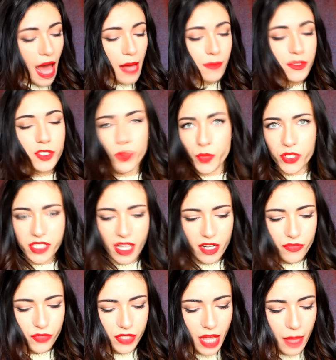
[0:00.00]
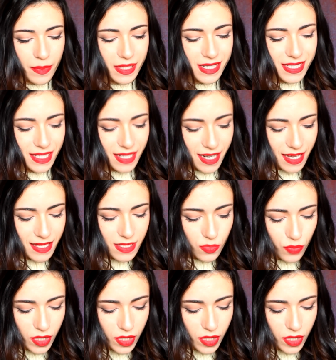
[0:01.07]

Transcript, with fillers: I'm super excited for that because it is